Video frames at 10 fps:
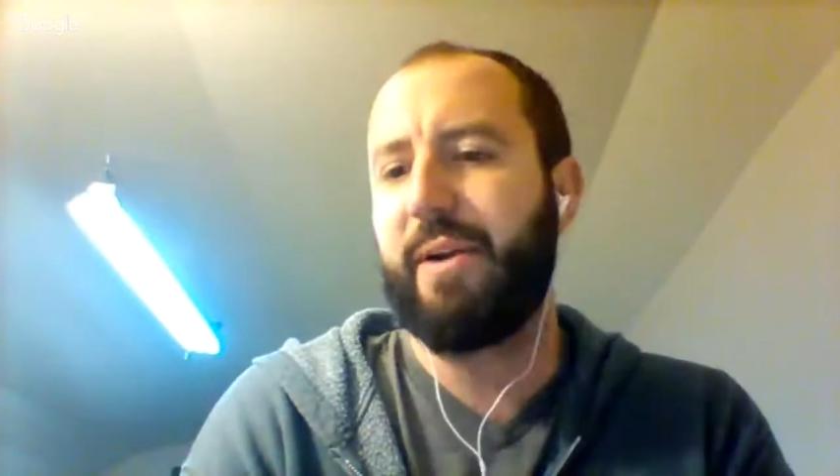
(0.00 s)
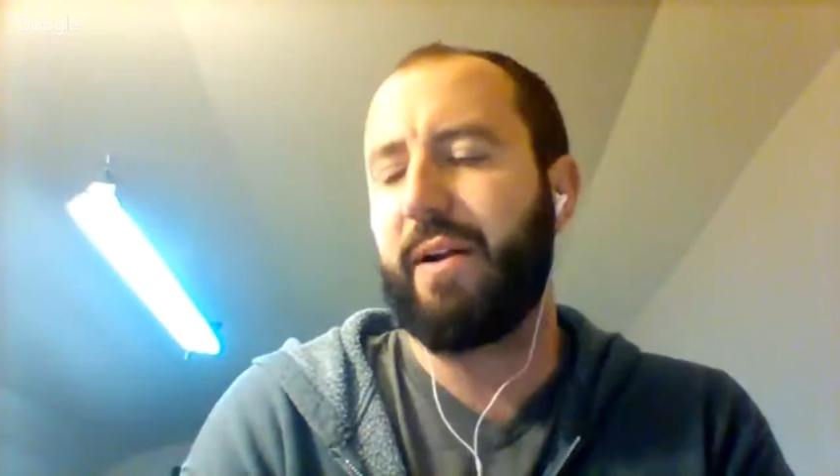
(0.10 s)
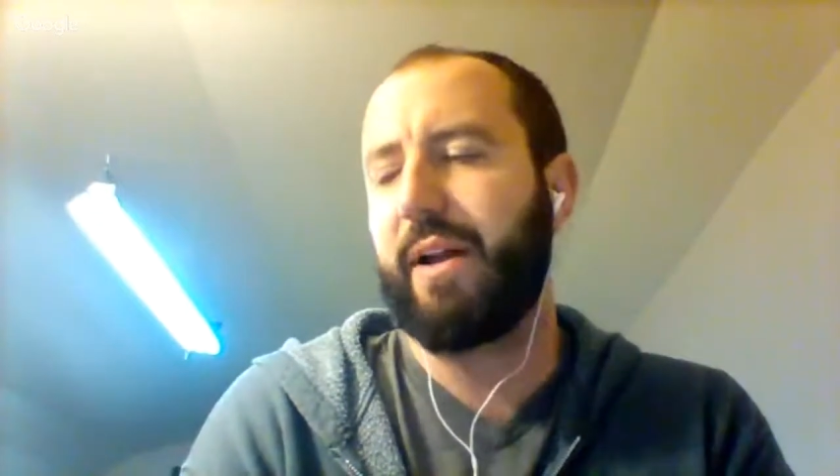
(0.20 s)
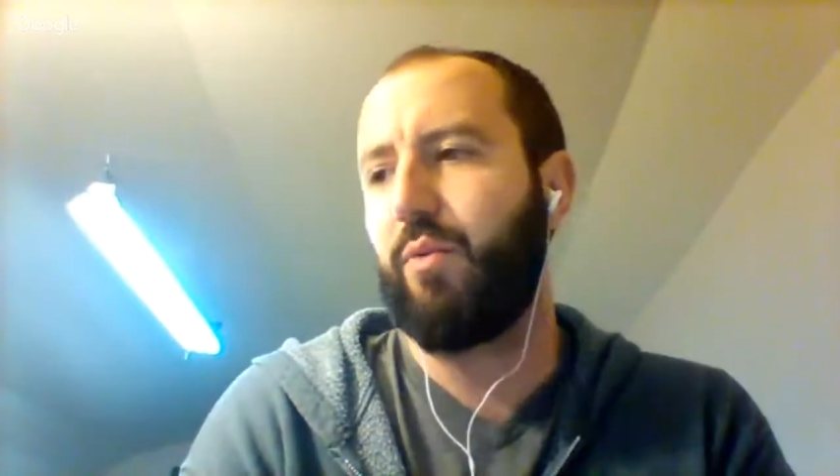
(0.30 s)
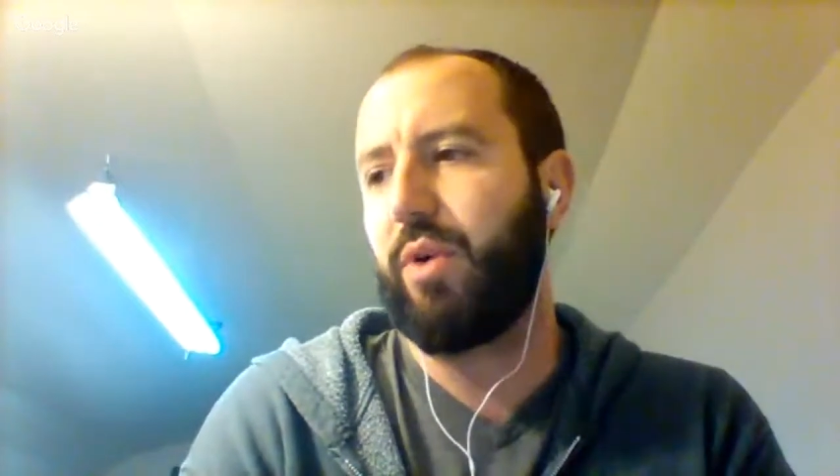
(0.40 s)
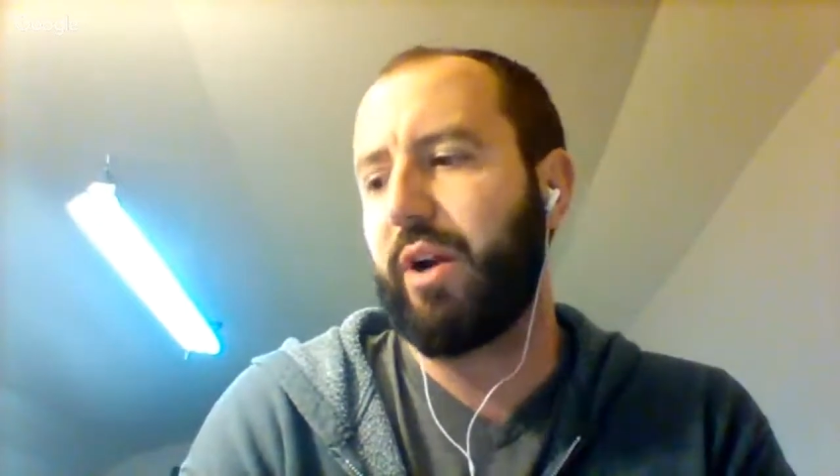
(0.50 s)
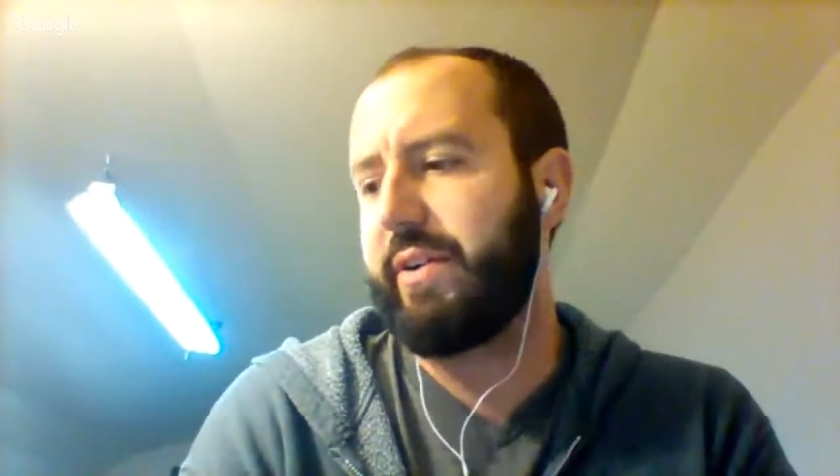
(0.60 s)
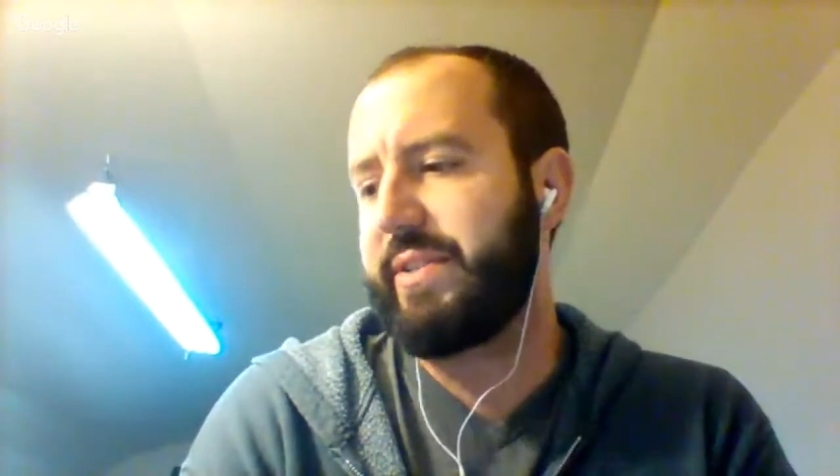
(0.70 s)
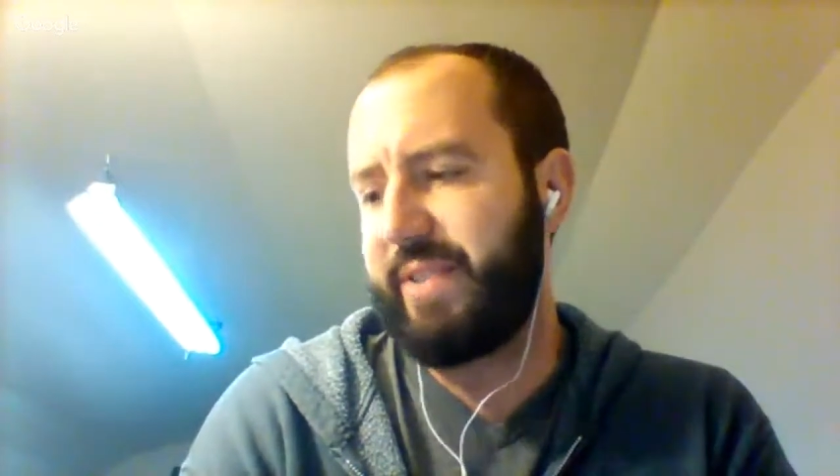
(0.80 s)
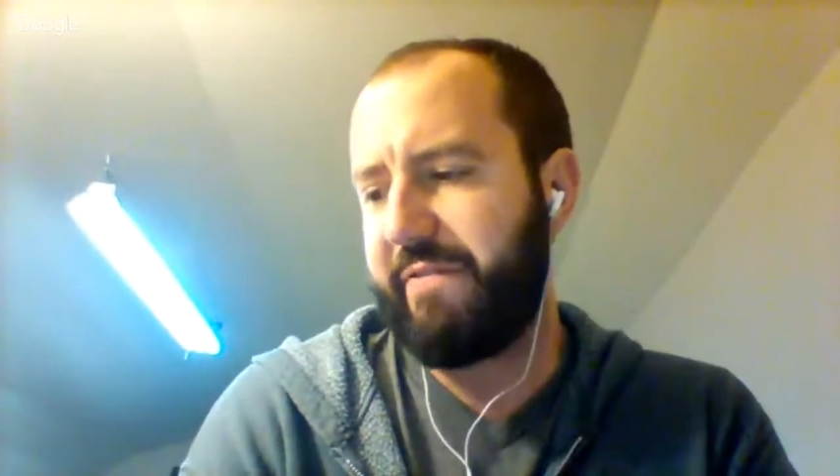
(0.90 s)
American
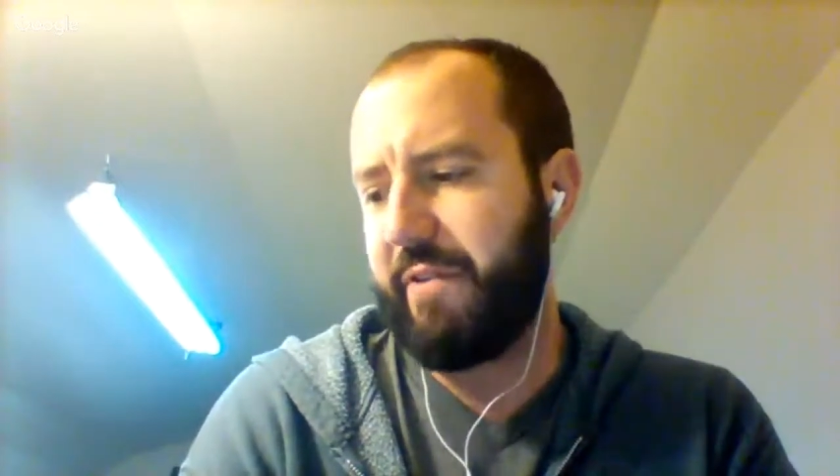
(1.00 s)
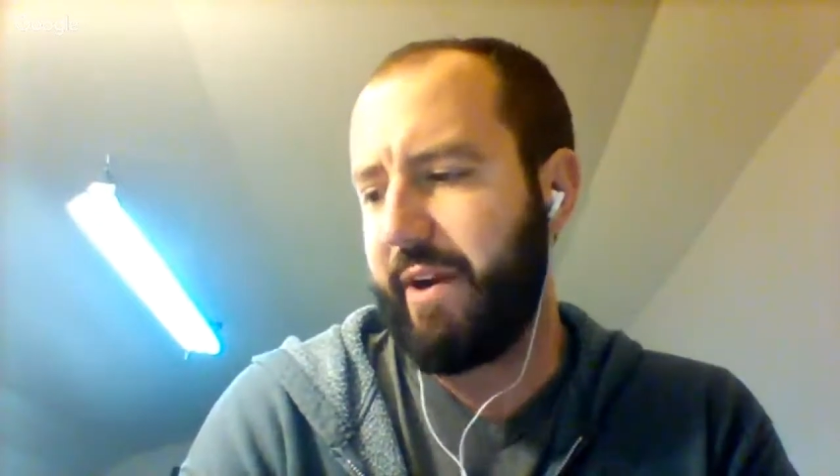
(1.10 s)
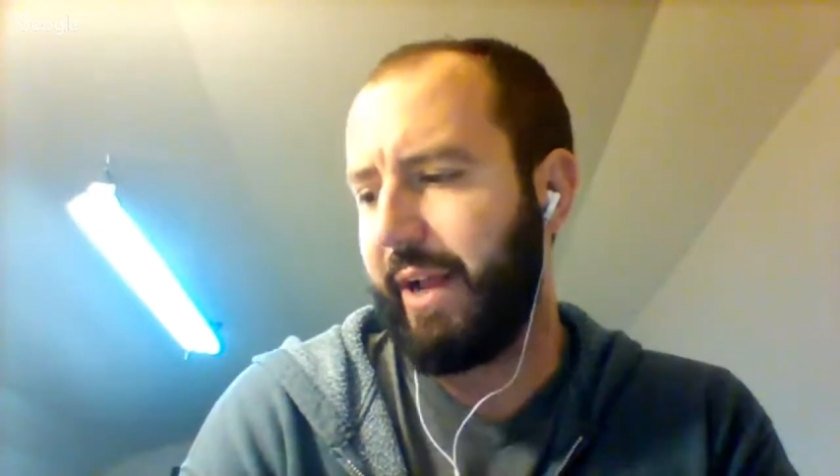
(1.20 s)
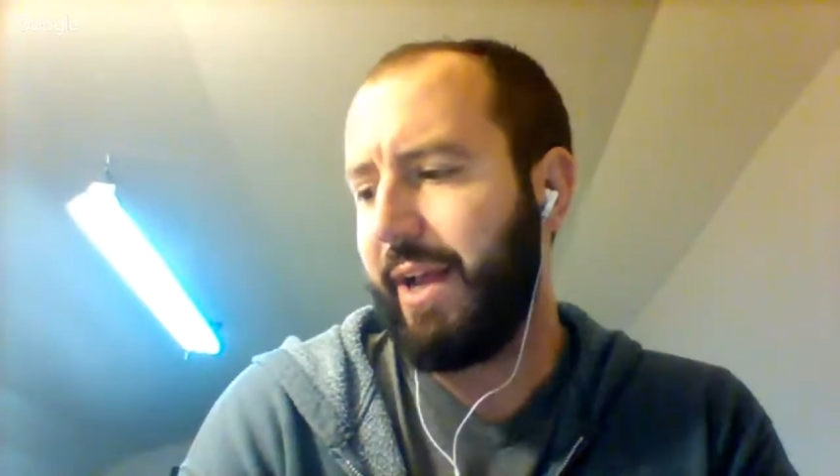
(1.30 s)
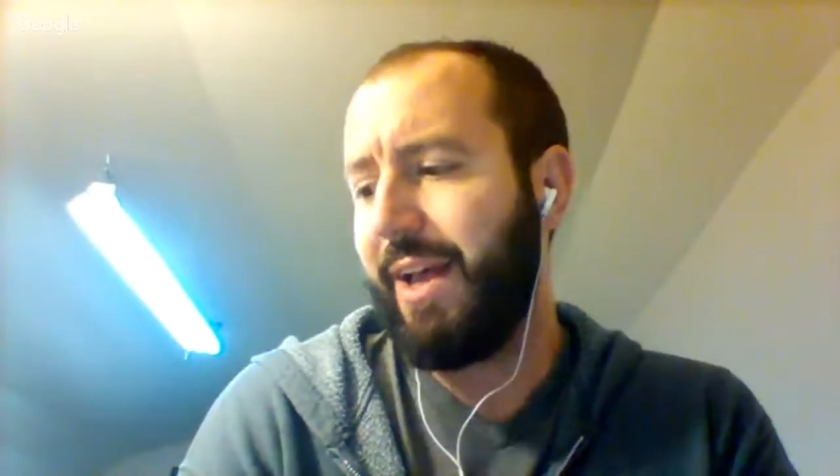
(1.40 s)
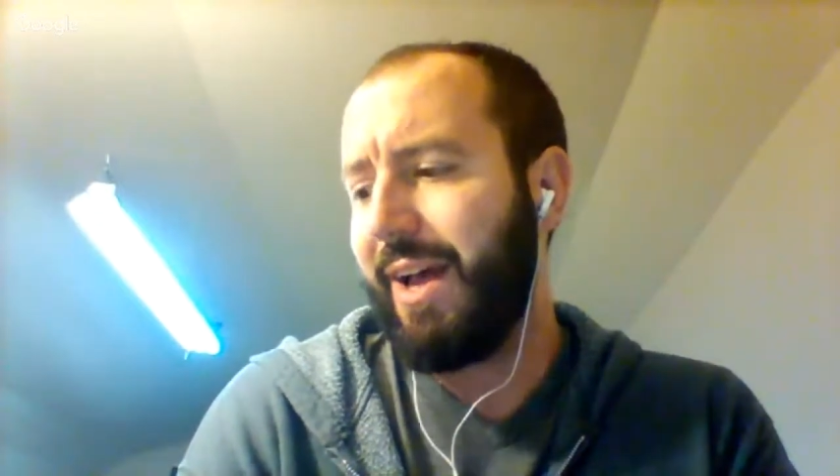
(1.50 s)
worker is suffering.